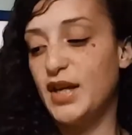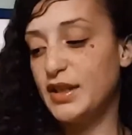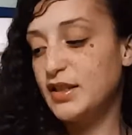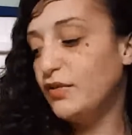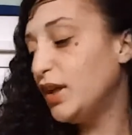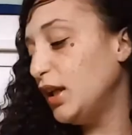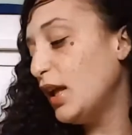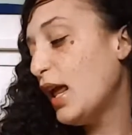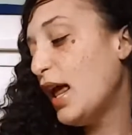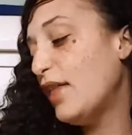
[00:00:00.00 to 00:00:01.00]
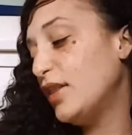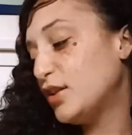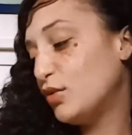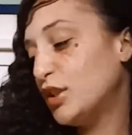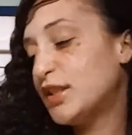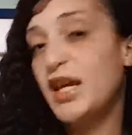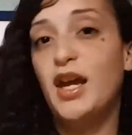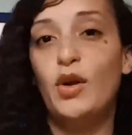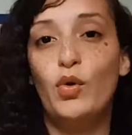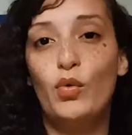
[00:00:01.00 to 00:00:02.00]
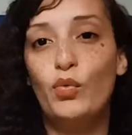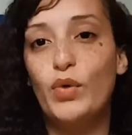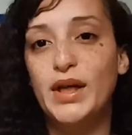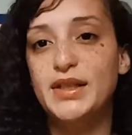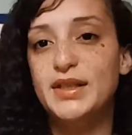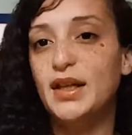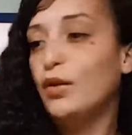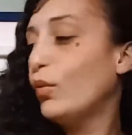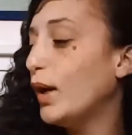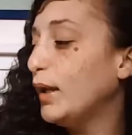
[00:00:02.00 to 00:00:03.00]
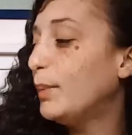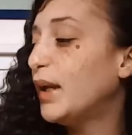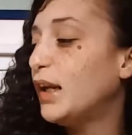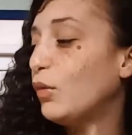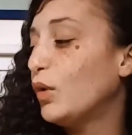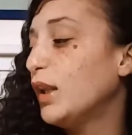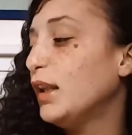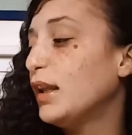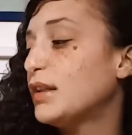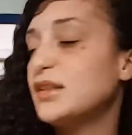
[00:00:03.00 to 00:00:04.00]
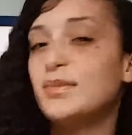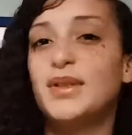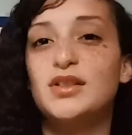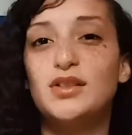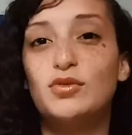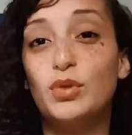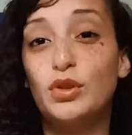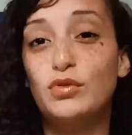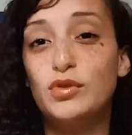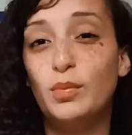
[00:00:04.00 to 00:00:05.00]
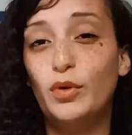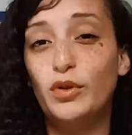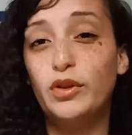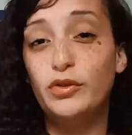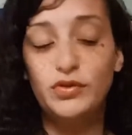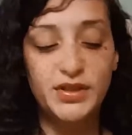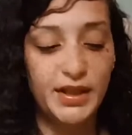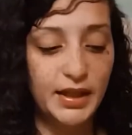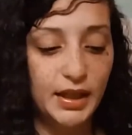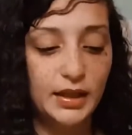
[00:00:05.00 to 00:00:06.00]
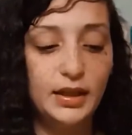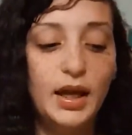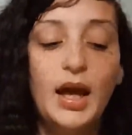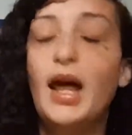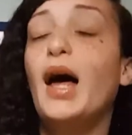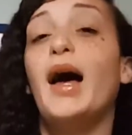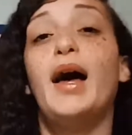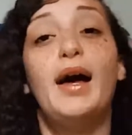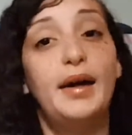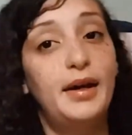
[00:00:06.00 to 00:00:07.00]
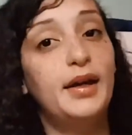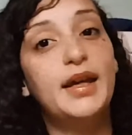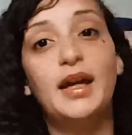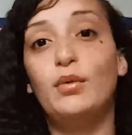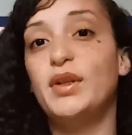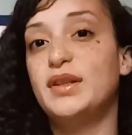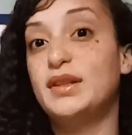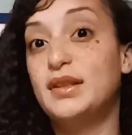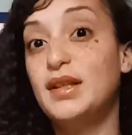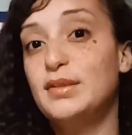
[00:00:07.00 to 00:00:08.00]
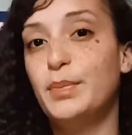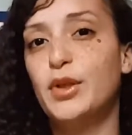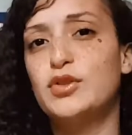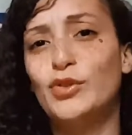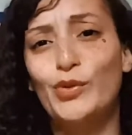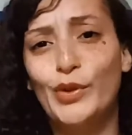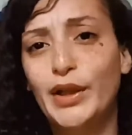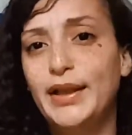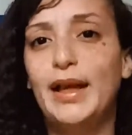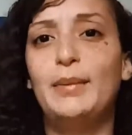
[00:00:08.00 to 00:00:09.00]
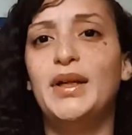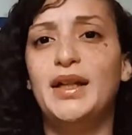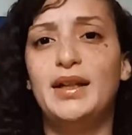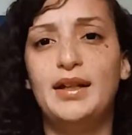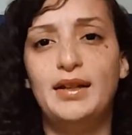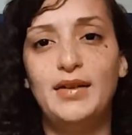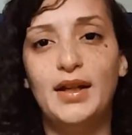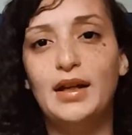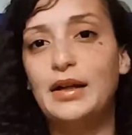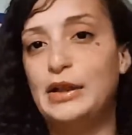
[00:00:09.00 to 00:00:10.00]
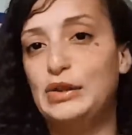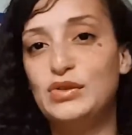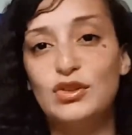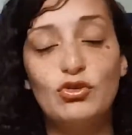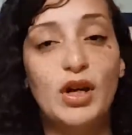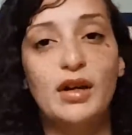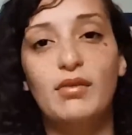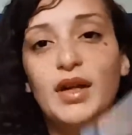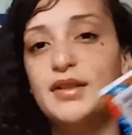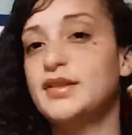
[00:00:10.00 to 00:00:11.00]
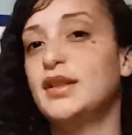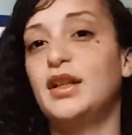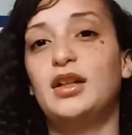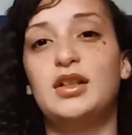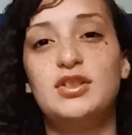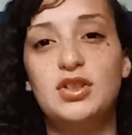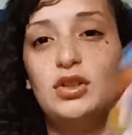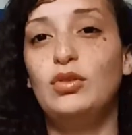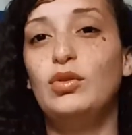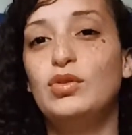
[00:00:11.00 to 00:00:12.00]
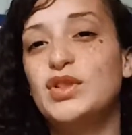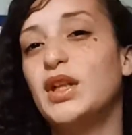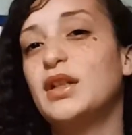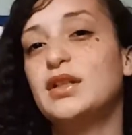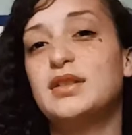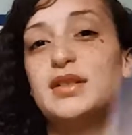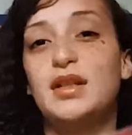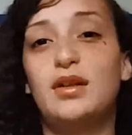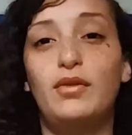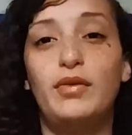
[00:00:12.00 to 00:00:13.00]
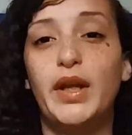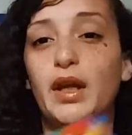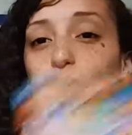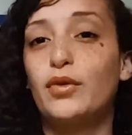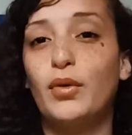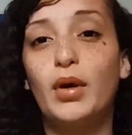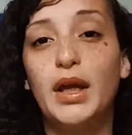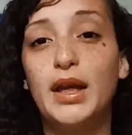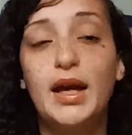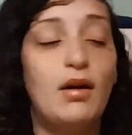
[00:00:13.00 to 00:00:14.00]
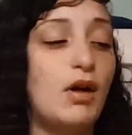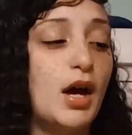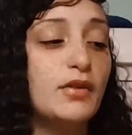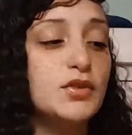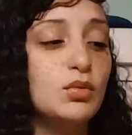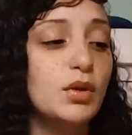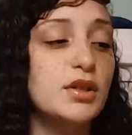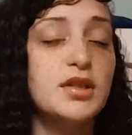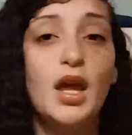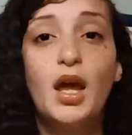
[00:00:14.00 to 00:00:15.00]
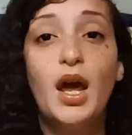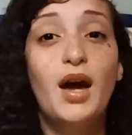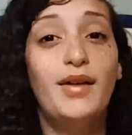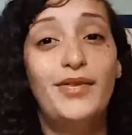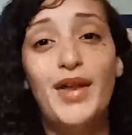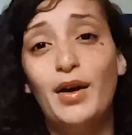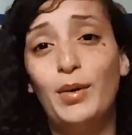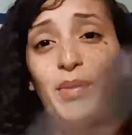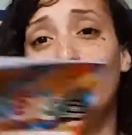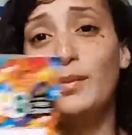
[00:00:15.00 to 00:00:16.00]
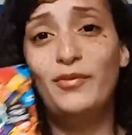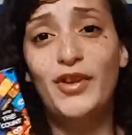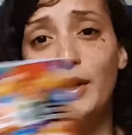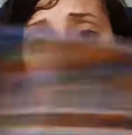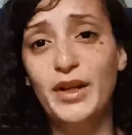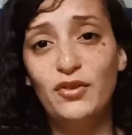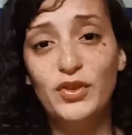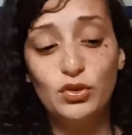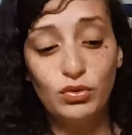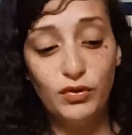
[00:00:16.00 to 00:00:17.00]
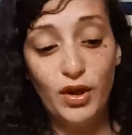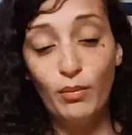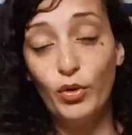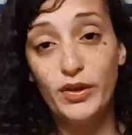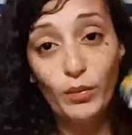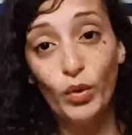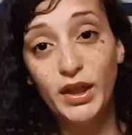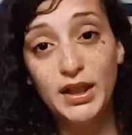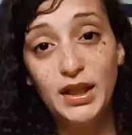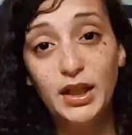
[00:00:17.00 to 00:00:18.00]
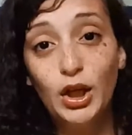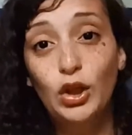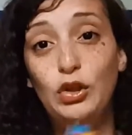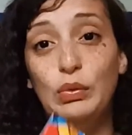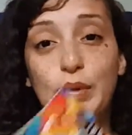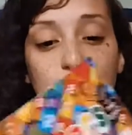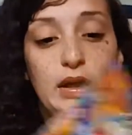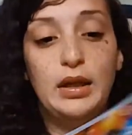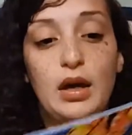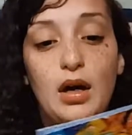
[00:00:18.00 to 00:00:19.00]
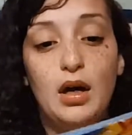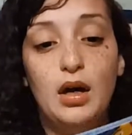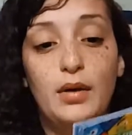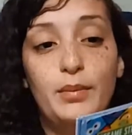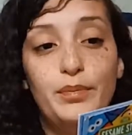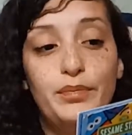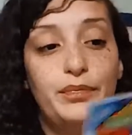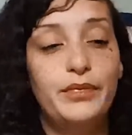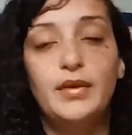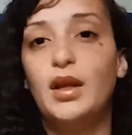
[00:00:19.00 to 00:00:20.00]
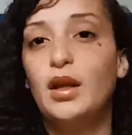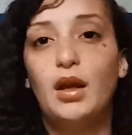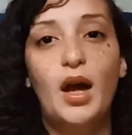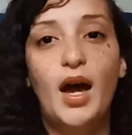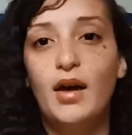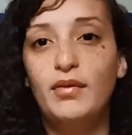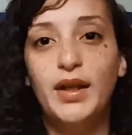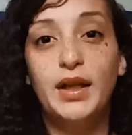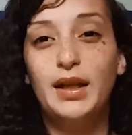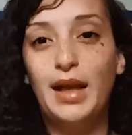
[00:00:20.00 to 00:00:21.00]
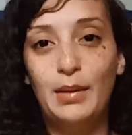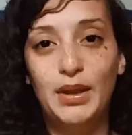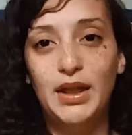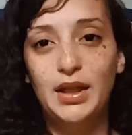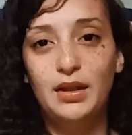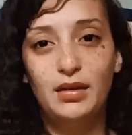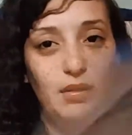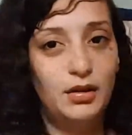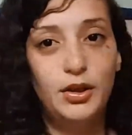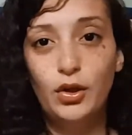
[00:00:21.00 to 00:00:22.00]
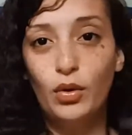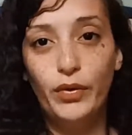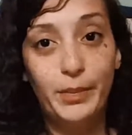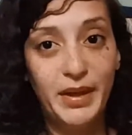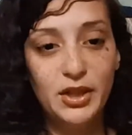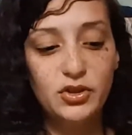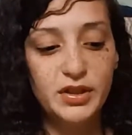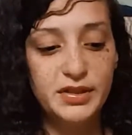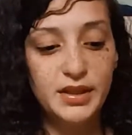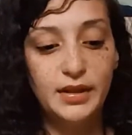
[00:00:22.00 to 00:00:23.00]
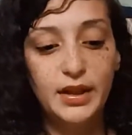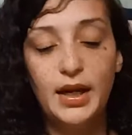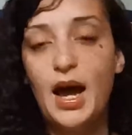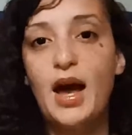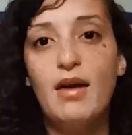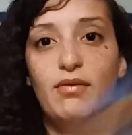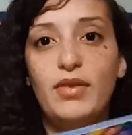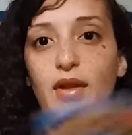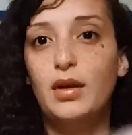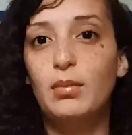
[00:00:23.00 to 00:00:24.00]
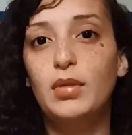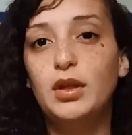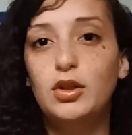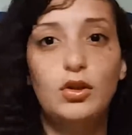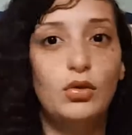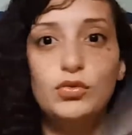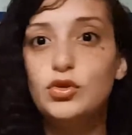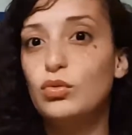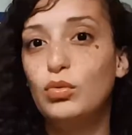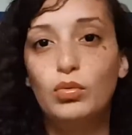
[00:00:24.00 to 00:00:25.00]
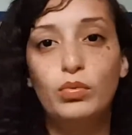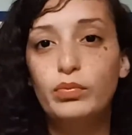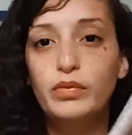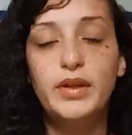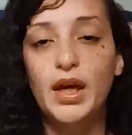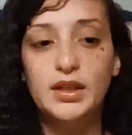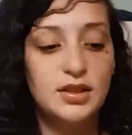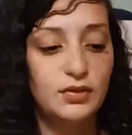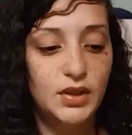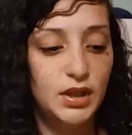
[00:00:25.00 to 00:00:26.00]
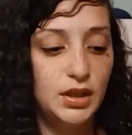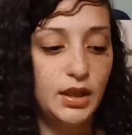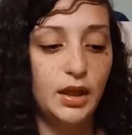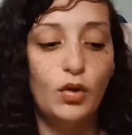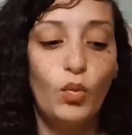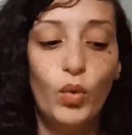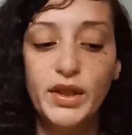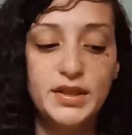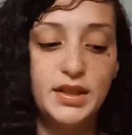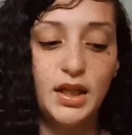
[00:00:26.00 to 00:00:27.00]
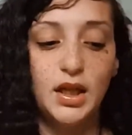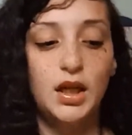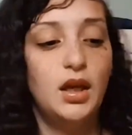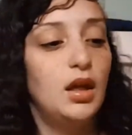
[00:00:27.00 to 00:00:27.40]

activity, and this one's a write and wipe, and I really like this because it's reusable. You can use it again. Again, with these books, you could laminate it and then kind of use a dry erase and then continue using it instead of like throwing it out afterwards. That would be very beneficial if you have more than one kid. You can have like laminate, you know, the pages, and then have them, you know, do the activity like one day